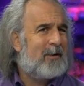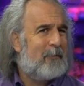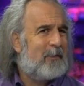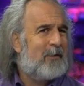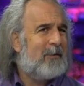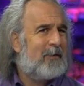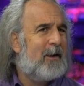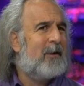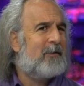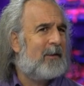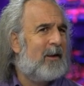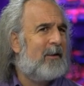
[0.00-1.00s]
I'm seeing
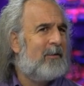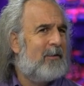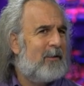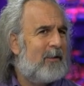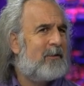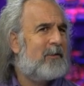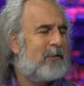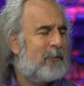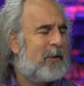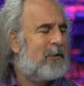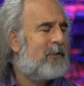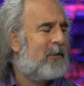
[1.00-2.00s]
things that look
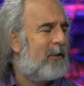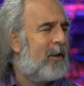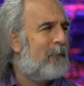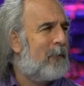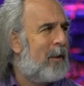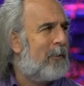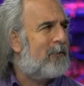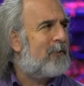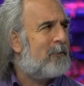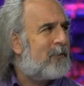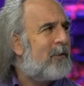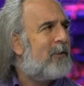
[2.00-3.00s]
suspiciously like maybe
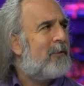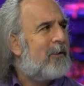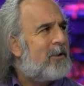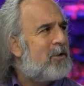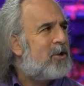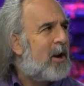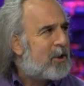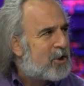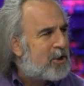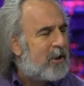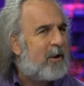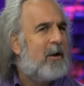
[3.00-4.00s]
some SQL
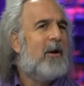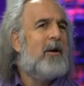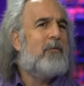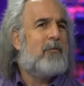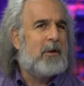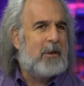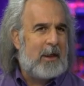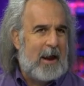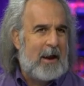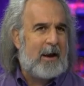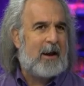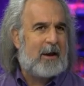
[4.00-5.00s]
injection
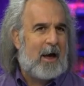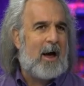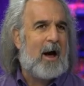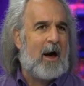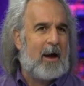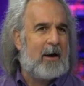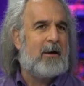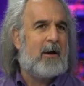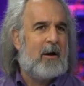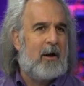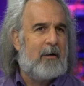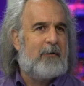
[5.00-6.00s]
related kind
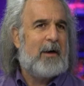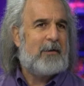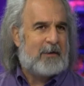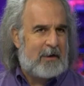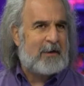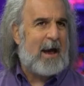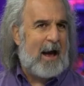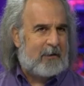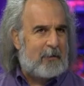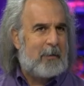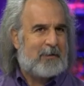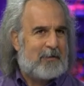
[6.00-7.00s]
of syntax.
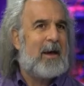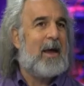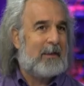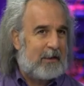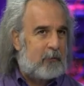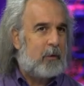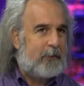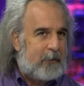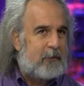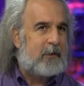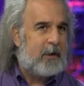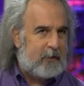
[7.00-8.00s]
I'm not saying that's what
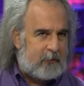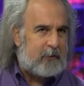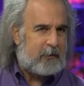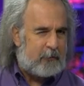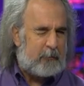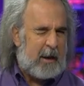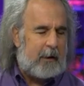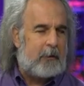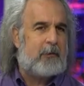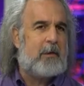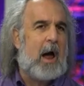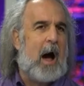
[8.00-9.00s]
this is, because it
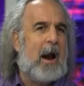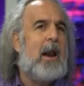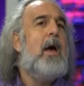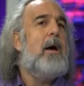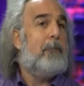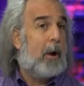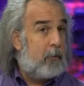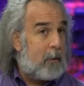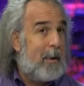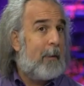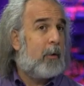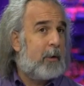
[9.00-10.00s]
is not. But
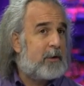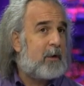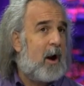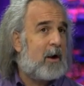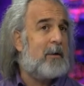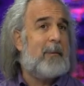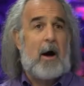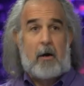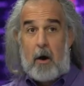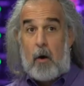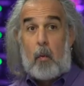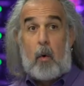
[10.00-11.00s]
remember, we talked about
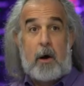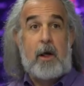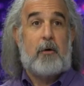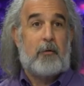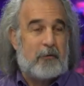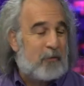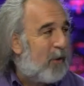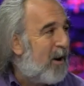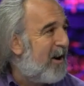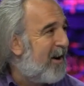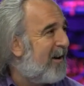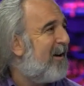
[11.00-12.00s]
1 =
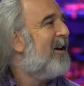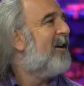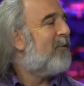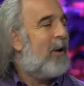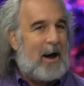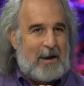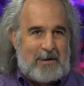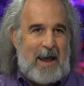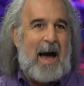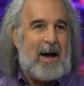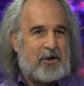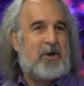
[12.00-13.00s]
1, right?
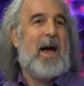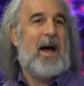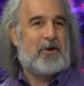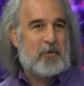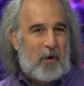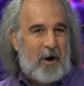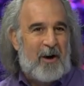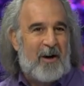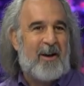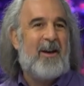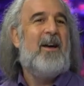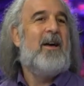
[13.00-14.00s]
Dash
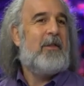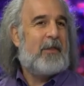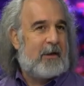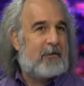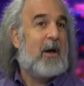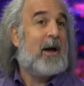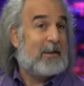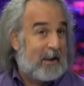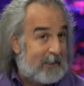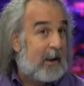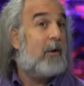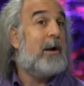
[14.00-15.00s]
1, things like that
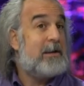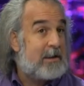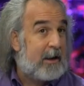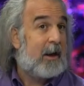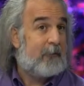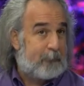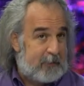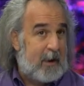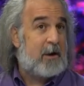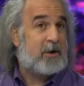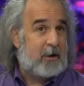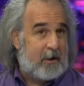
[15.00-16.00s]
that are indicative
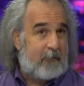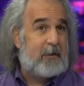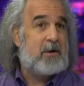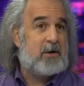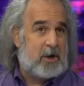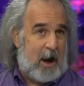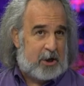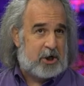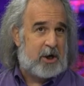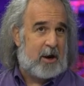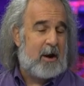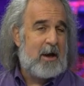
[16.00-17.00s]
potentially of
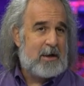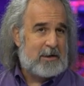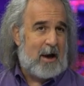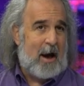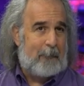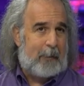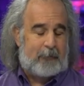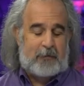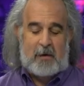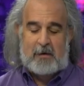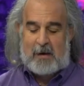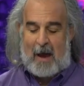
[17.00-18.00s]
injection type of
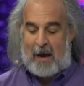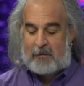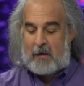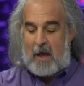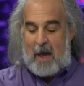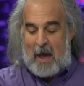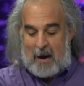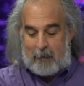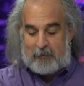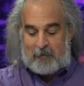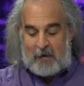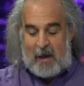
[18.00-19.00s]
syntax. And I'm
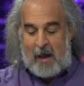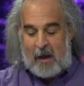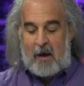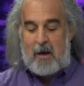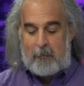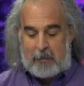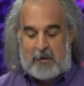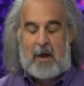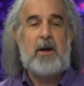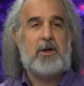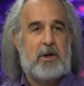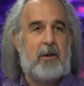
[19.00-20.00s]
seeing
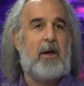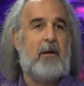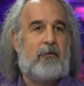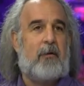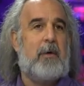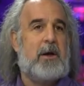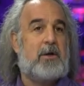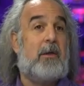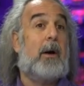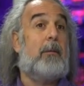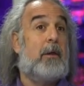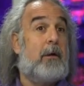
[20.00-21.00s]
potentially information
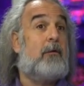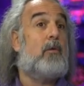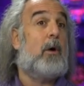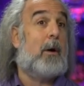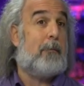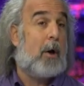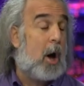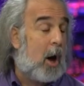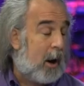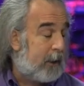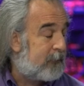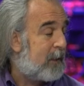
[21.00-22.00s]
that I would at least want to
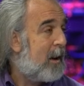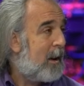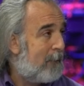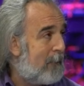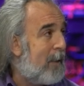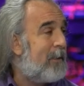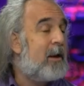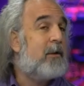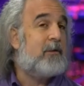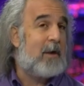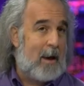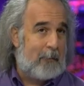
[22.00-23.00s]
pause and maybe
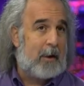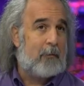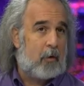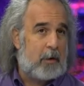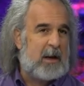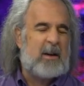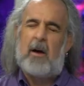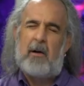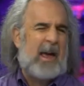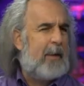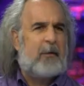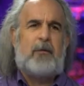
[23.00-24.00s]
examine in more detail.
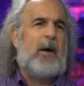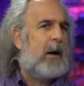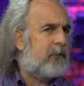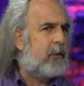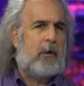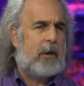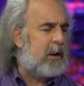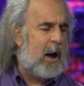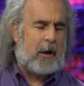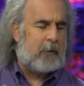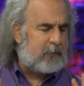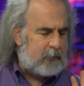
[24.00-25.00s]
Again, this file is totally
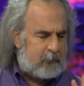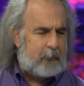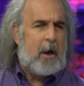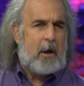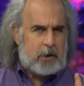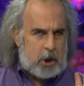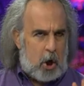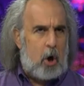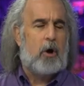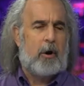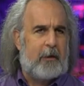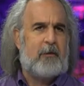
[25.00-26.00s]
innocuous. It's
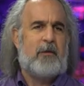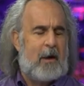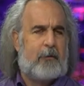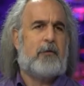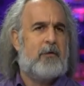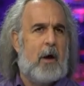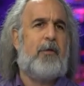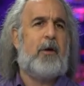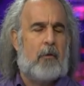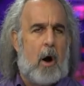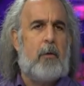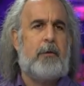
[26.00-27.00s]
totally safe. There's nothing
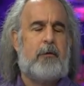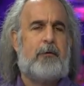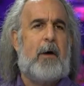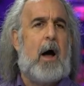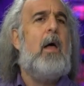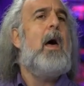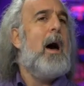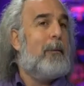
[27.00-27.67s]
wrong with this file.